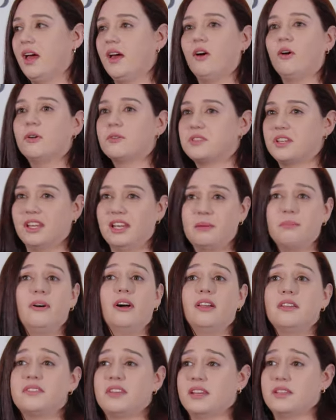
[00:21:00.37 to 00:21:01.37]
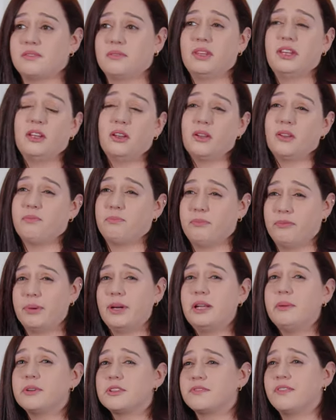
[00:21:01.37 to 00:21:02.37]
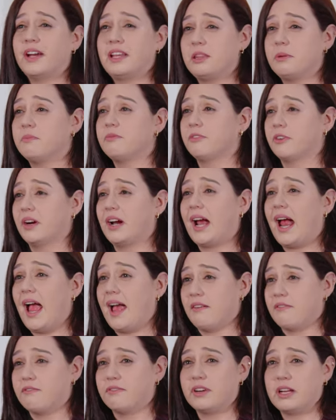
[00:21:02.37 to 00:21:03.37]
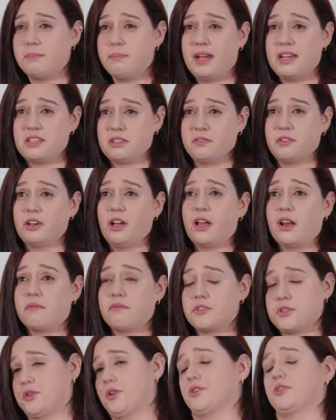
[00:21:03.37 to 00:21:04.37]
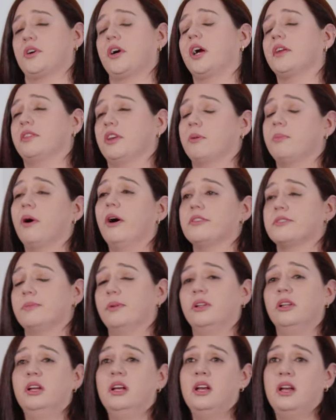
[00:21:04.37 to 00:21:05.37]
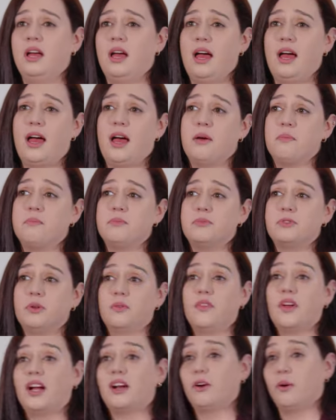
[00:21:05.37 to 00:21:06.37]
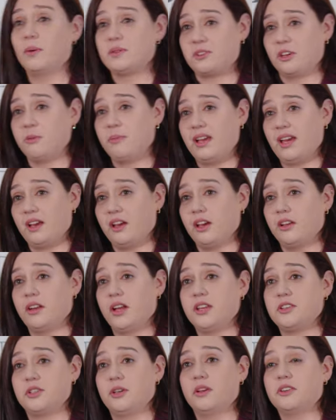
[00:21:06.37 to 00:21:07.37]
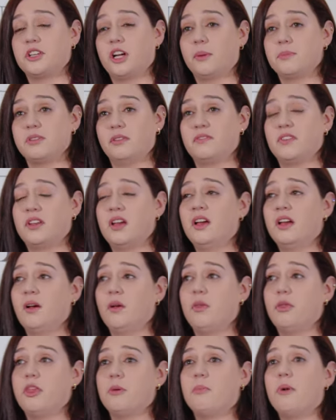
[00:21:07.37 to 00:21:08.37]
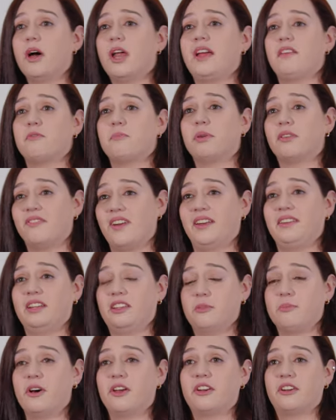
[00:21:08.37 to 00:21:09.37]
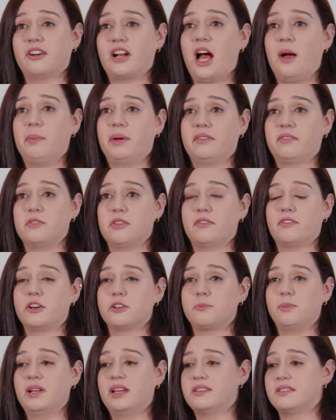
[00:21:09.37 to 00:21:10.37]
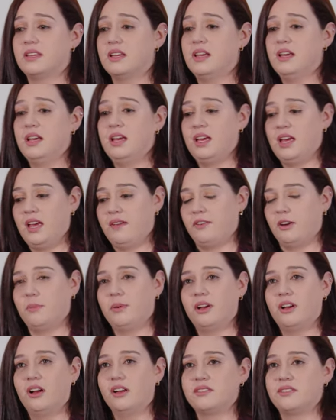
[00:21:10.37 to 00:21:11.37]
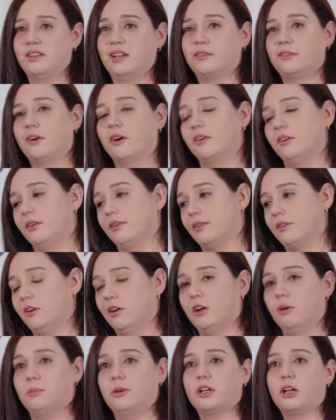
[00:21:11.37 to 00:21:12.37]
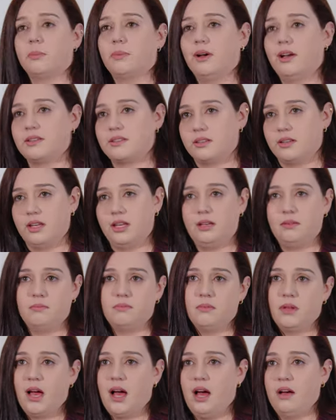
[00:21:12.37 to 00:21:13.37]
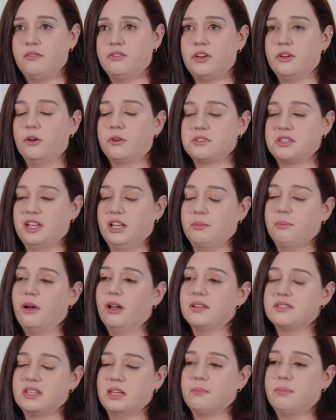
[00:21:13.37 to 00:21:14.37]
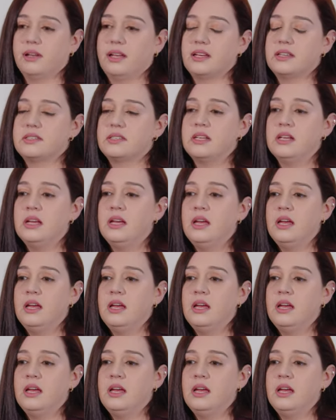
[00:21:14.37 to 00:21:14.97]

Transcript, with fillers: Auto-scaling policies, you'll pretty much find them for every piece of cloud infrastructure out there possible. Um, so they're always going to be a good issue in terms of the, even preventing the monitor hopping from the first place. If you're being constantly throttled, up your capacity, have an auto-scaling policy in place.